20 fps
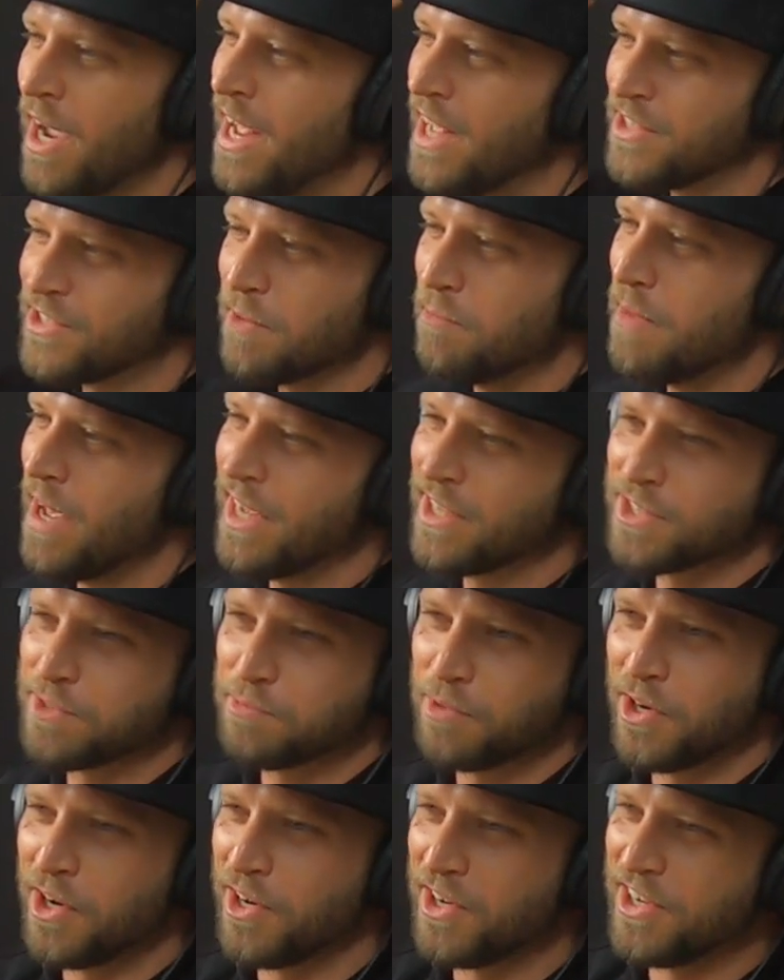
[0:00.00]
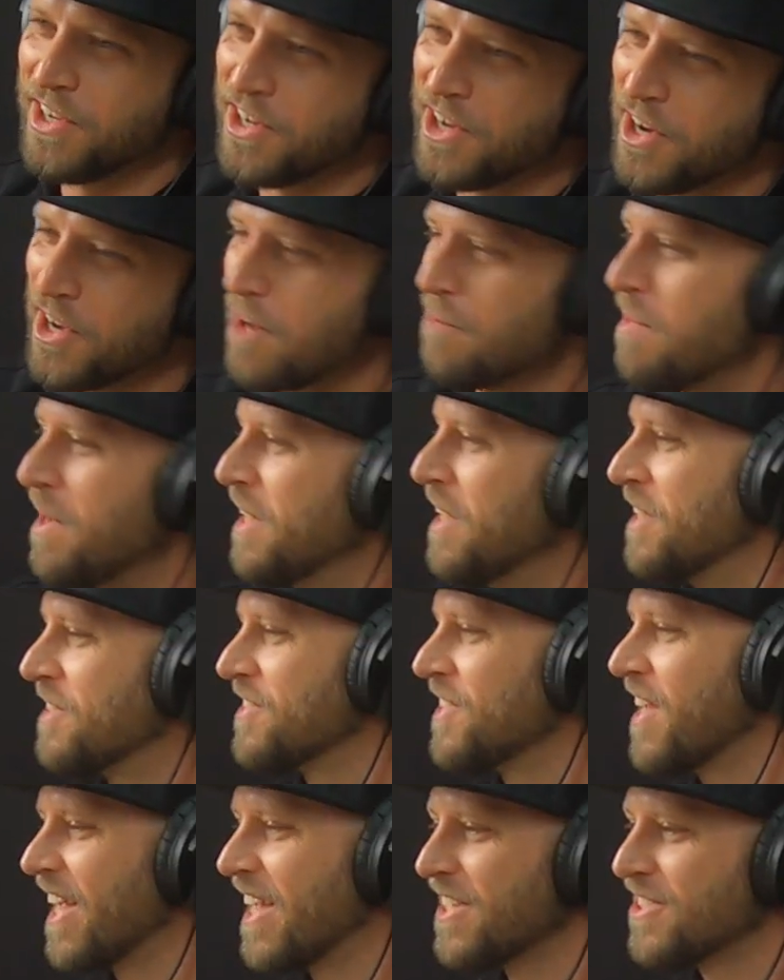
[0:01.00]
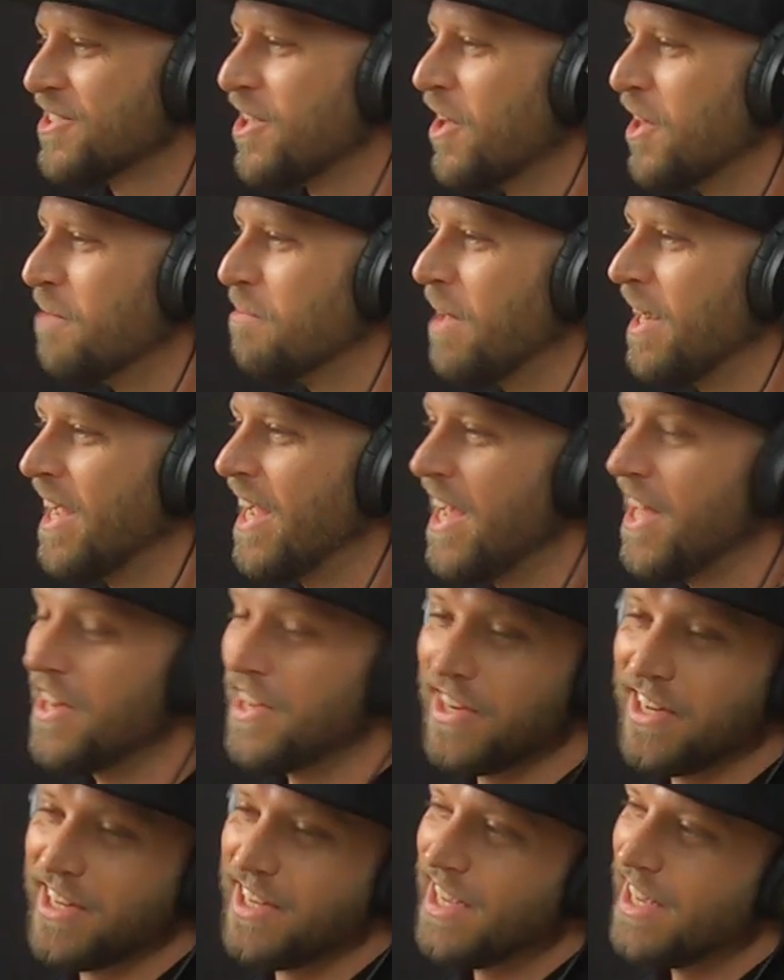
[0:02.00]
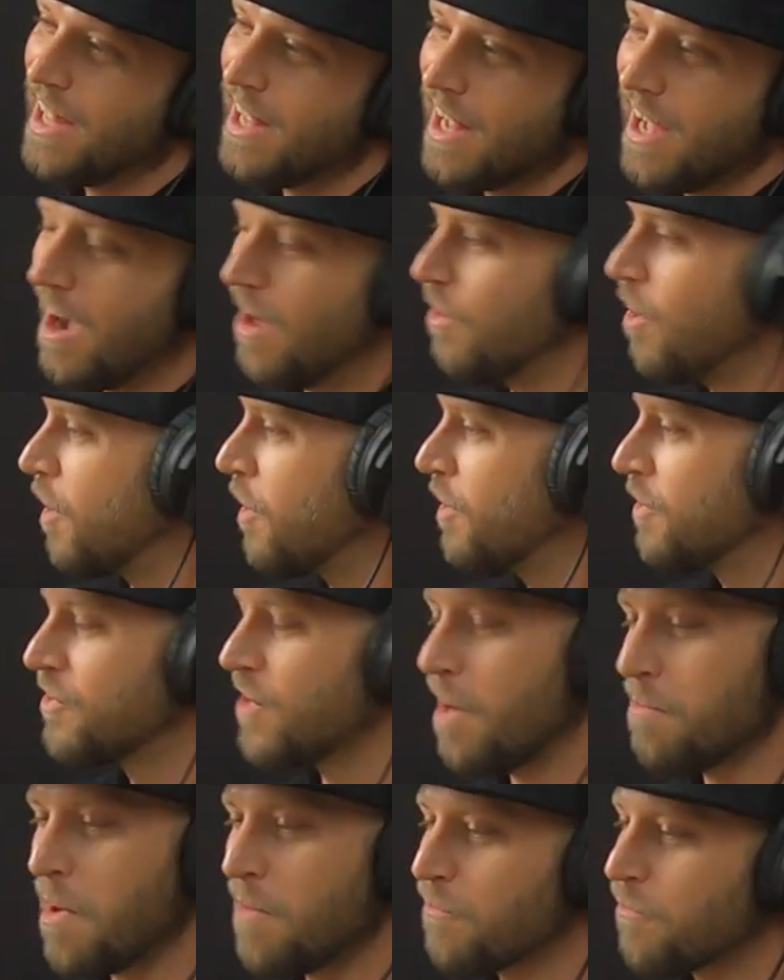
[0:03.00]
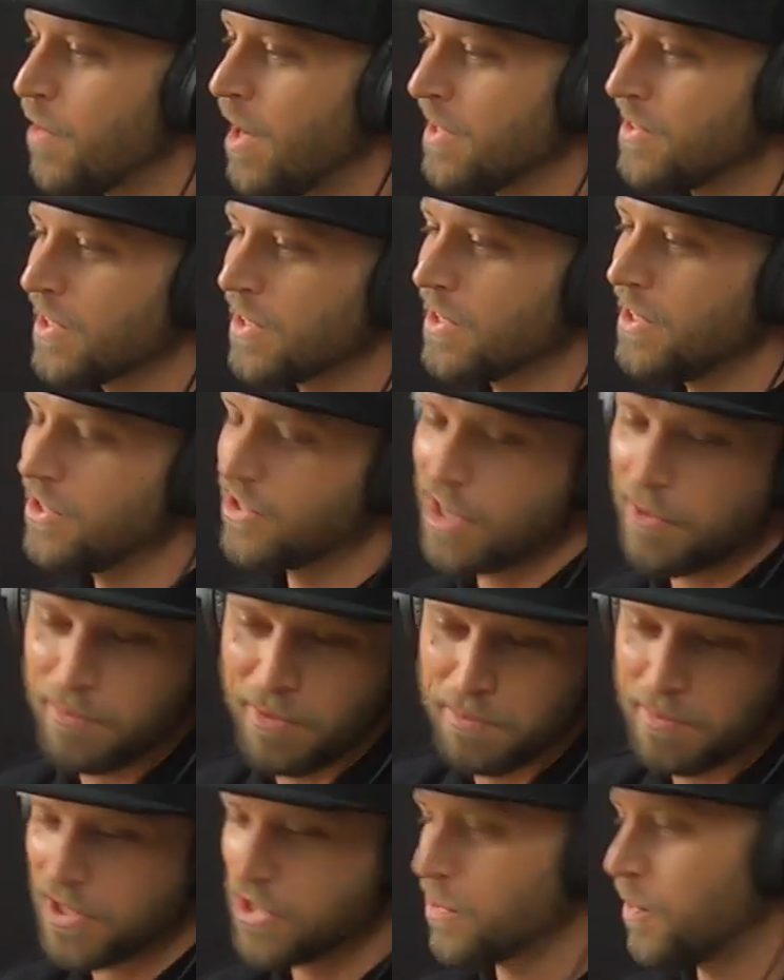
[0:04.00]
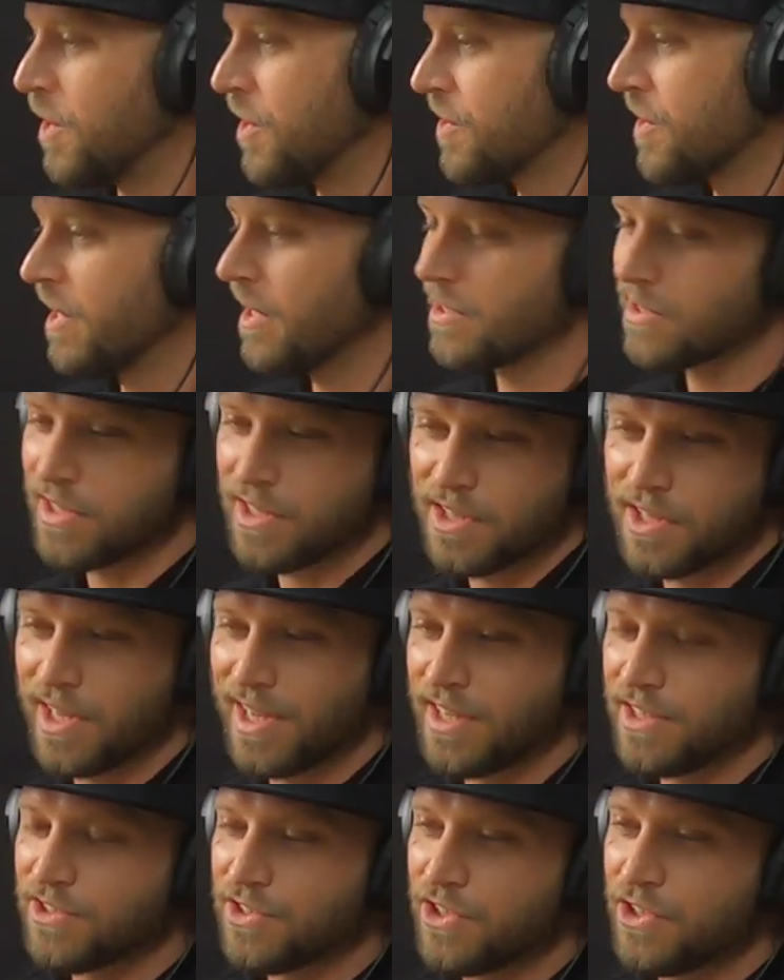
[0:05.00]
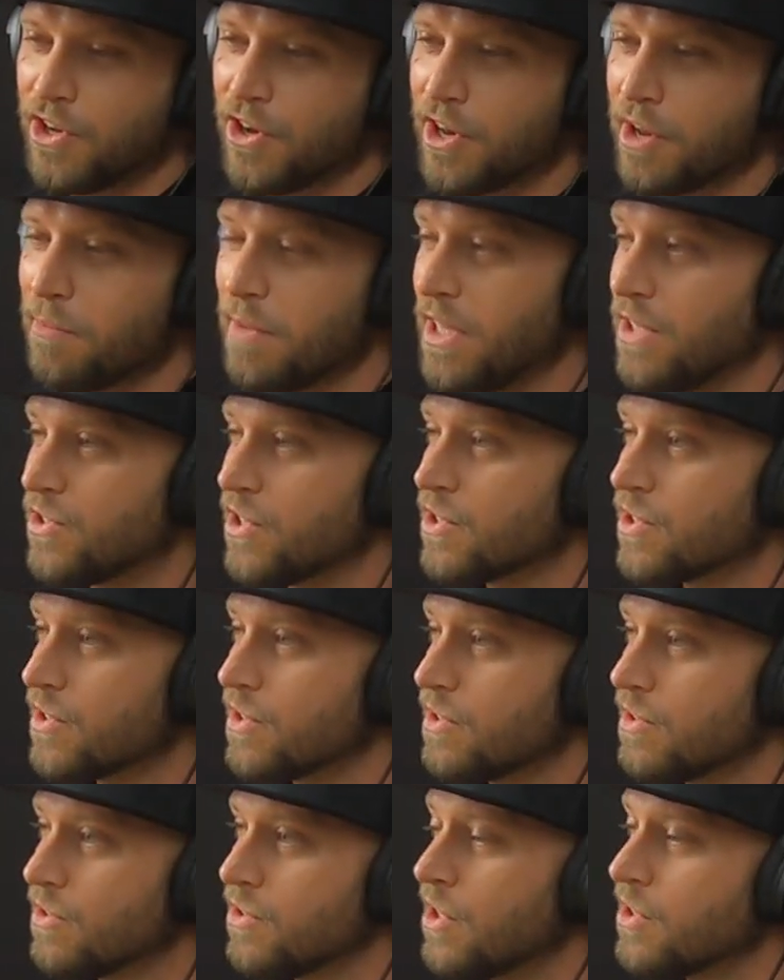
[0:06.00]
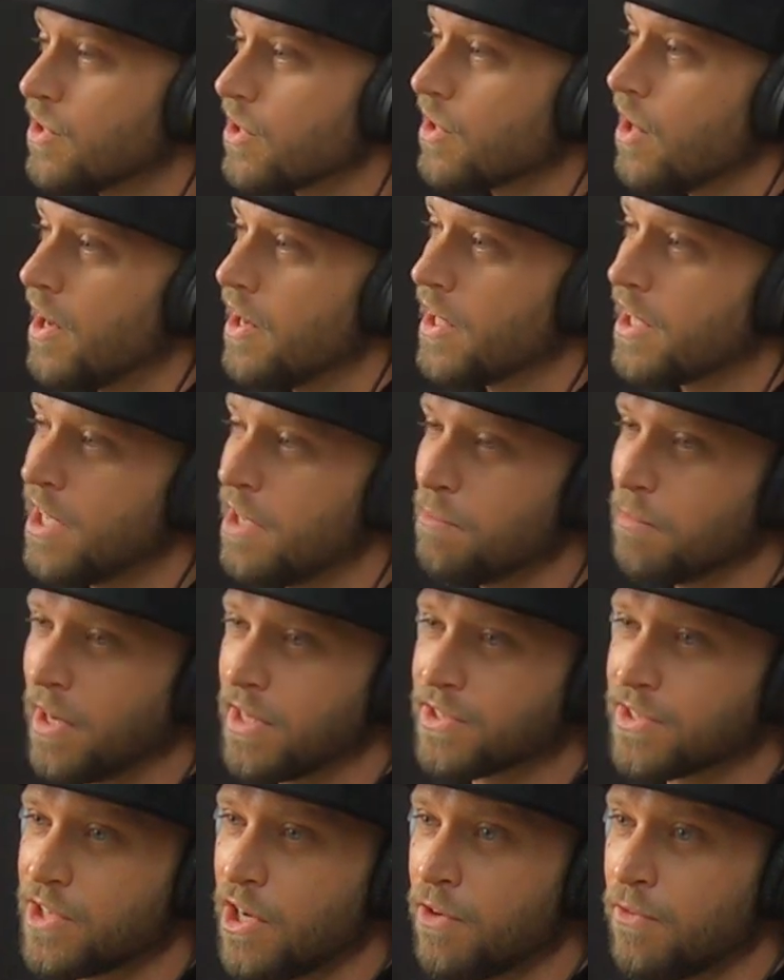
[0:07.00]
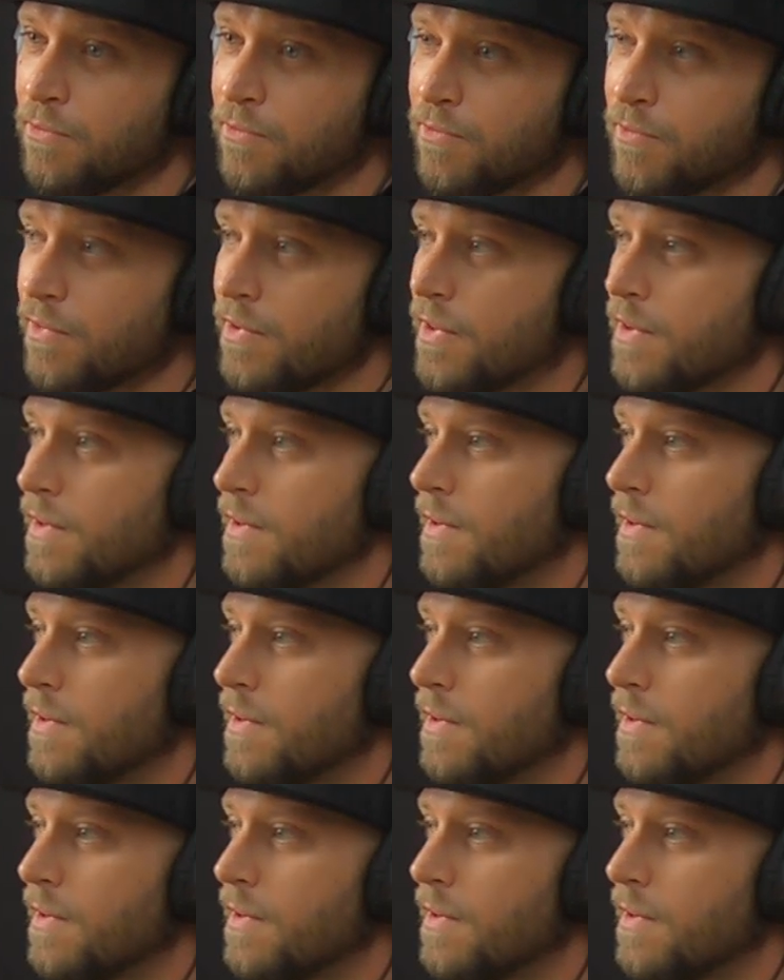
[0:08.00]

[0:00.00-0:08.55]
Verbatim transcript: my head's a mess, bro. You know what I mean? it's like it's all in my head, and it, a lot of the time I'm frantically jumping between things and things. You know what I mean? Just just to kind of keep myself